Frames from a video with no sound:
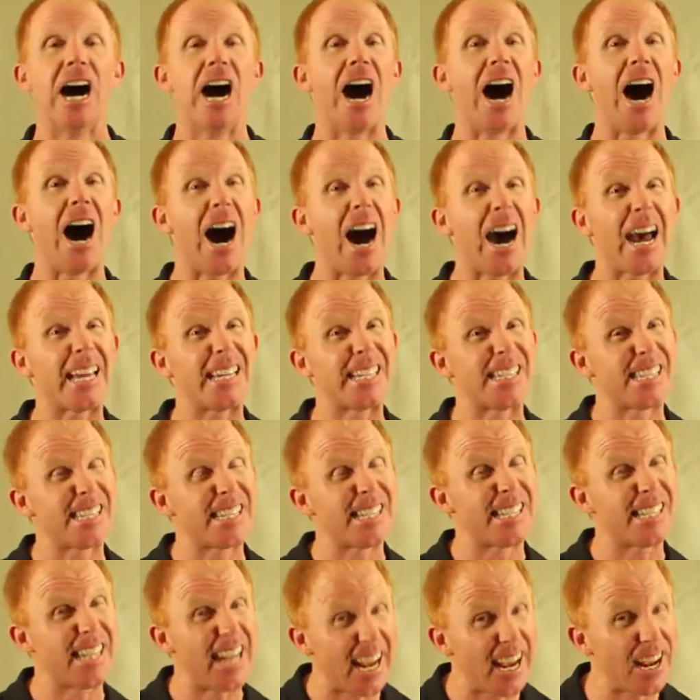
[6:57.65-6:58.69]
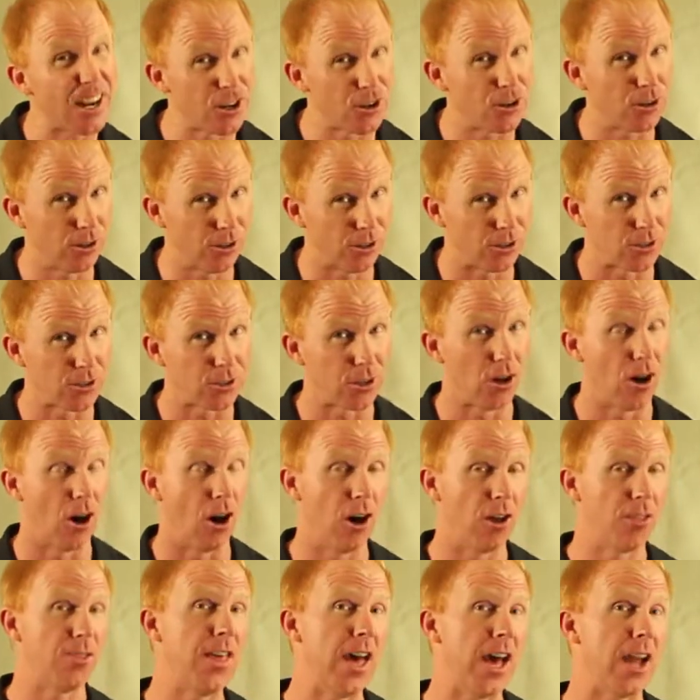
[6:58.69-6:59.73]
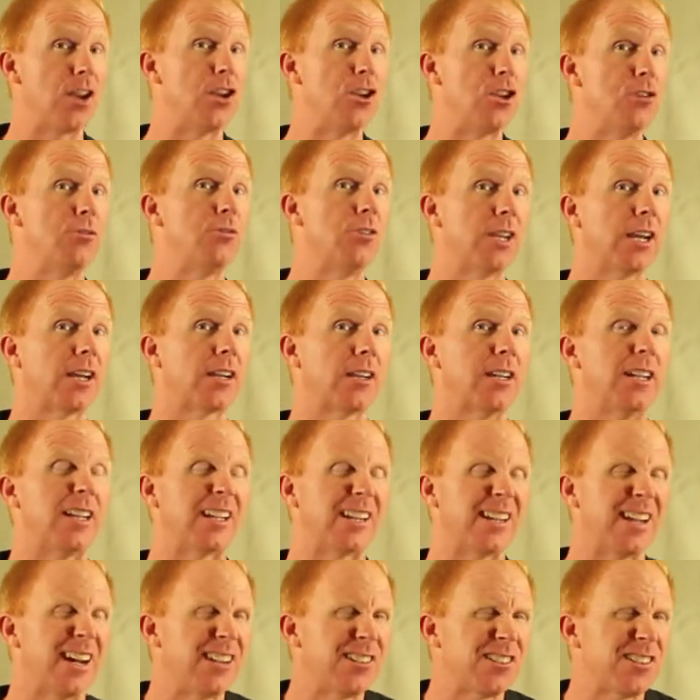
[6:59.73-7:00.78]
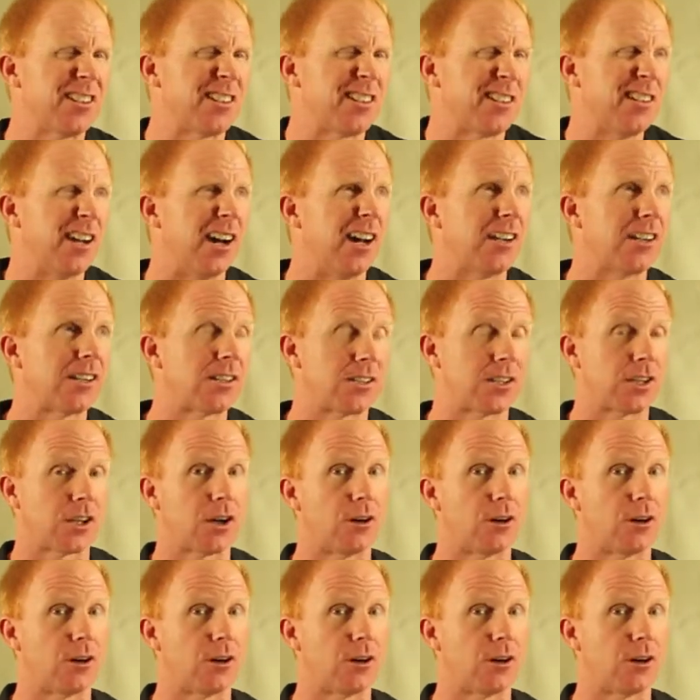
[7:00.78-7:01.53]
High standards on that new technique. Not just done because the